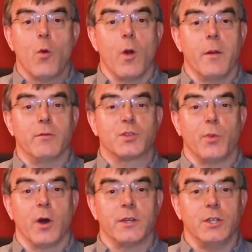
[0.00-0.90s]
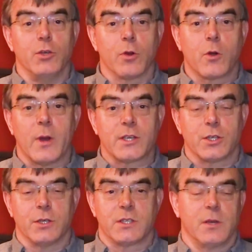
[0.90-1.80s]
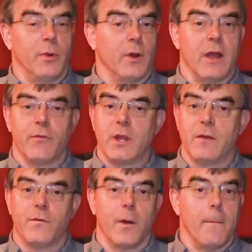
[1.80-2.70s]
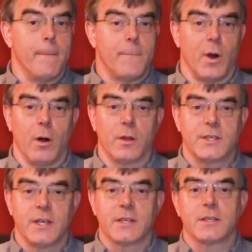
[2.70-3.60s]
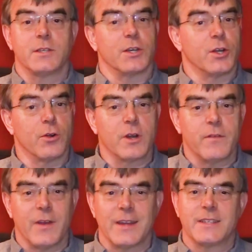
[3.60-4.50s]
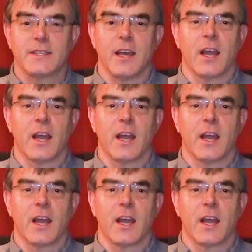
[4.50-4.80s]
where we respond to your questions about everything from politics to current events,